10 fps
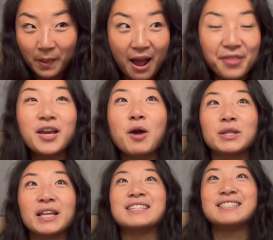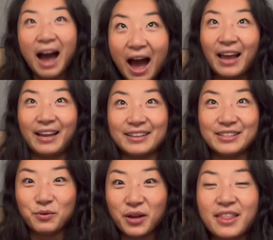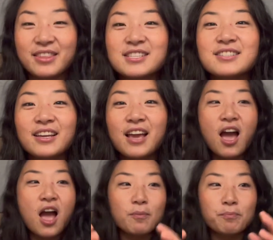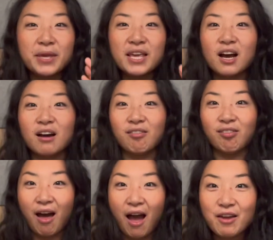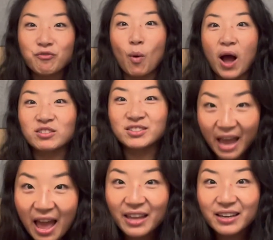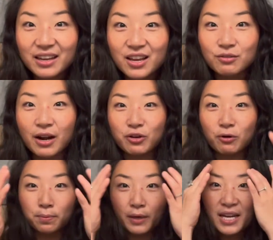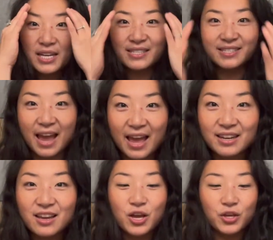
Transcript: I think I would like die doing uh, this is like being alive while dead right? Your brain is dead.